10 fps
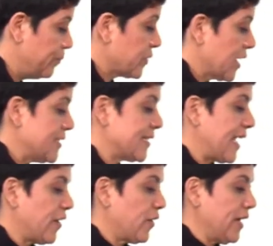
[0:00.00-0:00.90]

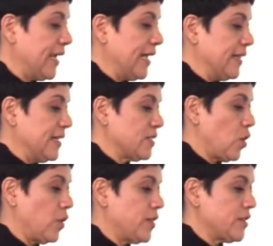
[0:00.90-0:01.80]
scary, and this
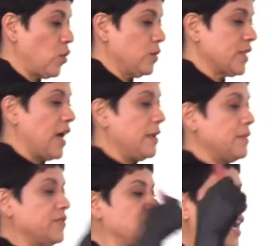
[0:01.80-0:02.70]
whole time
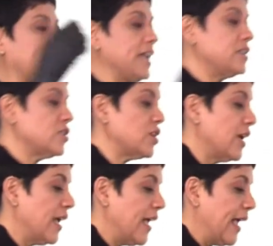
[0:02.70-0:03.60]
of change,
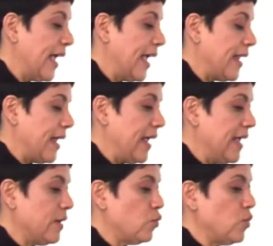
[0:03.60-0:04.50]
and
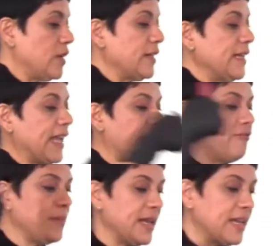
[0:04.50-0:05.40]
it really gave
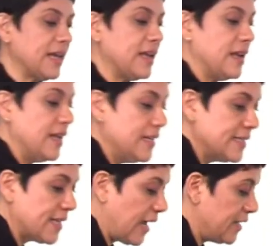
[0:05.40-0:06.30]
me an
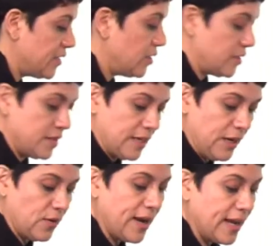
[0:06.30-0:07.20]
insight to,
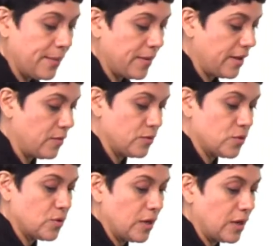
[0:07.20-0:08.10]
here I am,
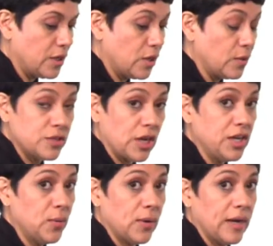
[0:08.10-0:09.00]
you know,
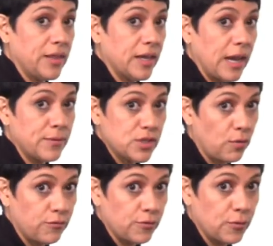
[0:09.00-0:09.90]
January, I think I was home
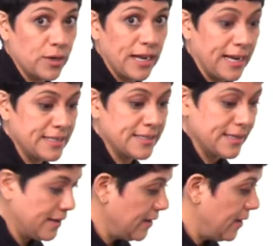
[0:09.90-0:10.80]
for 4 days,
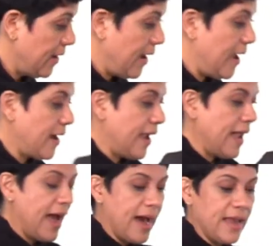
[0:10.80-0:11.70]
and I
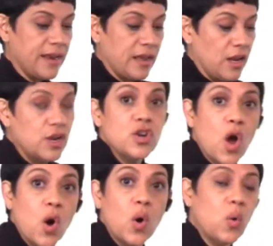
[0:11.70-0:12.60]
had
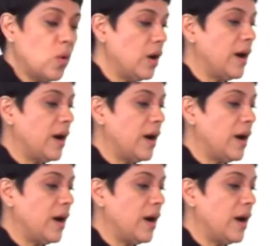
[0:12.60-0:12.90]
no